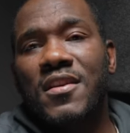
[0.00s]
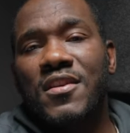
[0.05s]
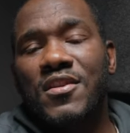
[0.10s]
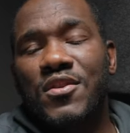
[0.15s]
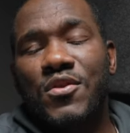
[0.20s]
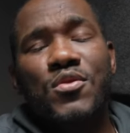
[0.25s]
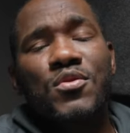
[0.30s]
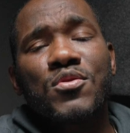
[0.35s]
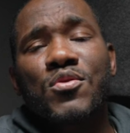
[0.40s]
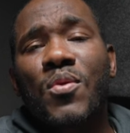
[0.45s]

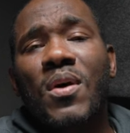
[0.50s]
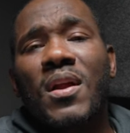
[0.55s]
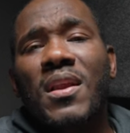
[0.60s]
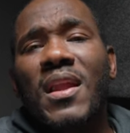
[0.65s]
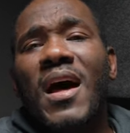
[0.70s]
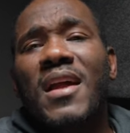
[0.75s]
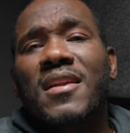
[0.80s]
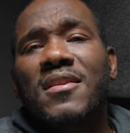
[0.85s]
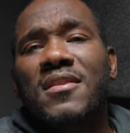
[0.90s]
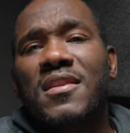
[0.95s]
you could do a
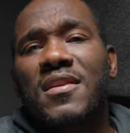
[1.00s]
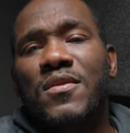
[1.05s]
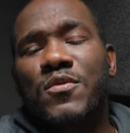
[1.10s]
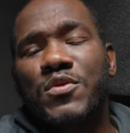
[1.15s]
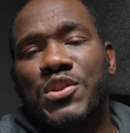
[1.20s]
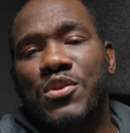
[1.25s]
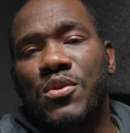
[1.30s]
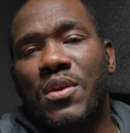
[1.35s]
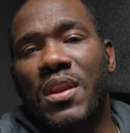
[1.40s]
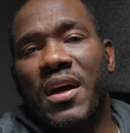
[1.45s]
lot of things
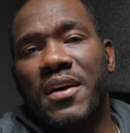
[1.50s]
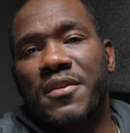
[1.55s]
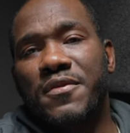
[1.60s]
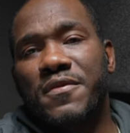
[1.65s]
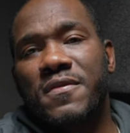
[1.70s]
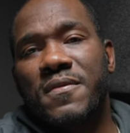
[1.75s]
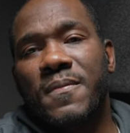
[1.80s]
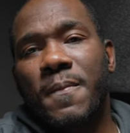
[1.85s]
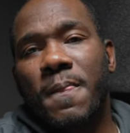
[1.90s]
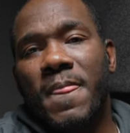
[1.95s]
with your
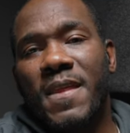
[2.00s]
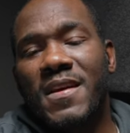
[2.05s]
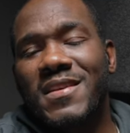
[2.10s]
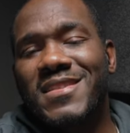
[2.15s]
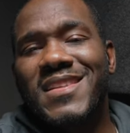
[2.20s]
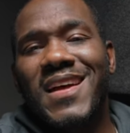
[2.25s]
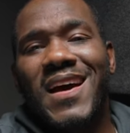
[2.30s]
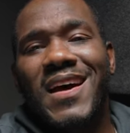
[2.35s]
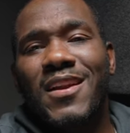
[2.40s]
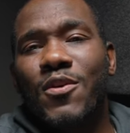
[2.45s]
life.
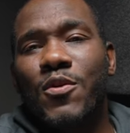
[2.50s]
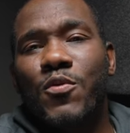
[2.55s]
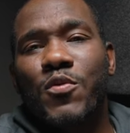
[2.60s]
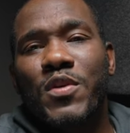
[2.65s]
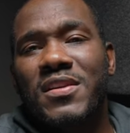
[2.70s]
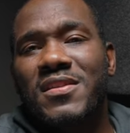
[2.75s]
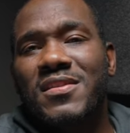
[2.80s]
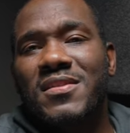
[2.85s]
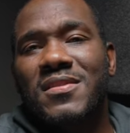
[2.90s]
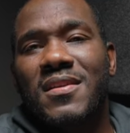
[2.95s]
It's not
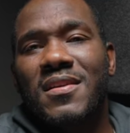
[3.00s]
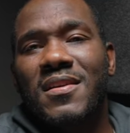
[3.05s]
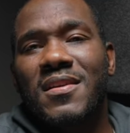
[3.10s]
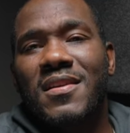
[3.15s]
always